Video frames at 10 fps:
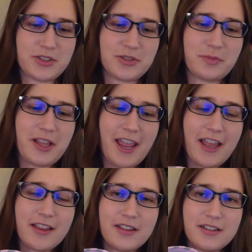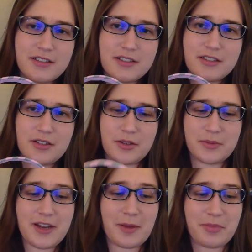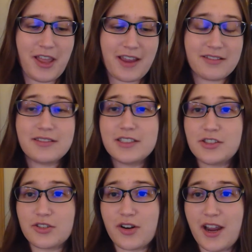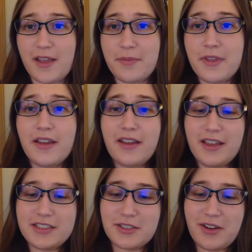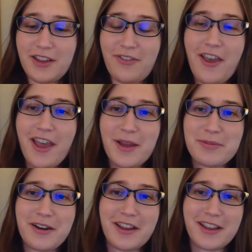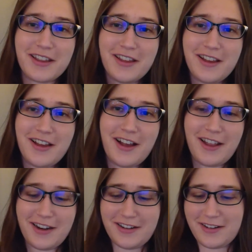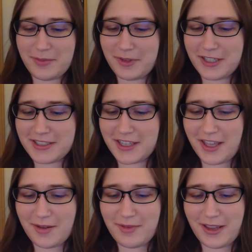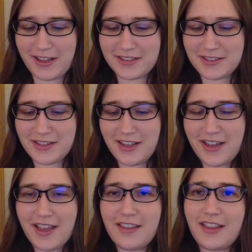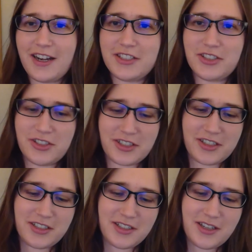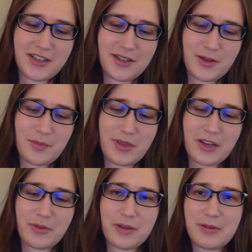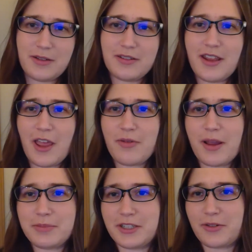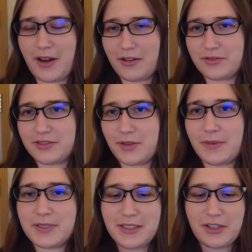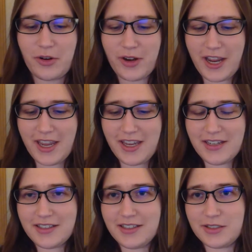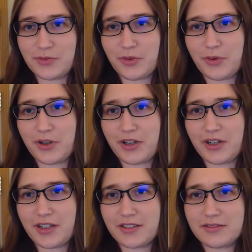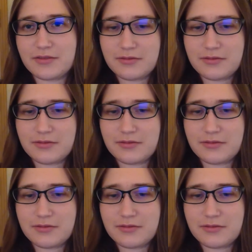it's just black, or not black, this is gray. It's gray fabric on a plastic headband, and then I took pink ribbon and wrapped it around. So obviously the gray is for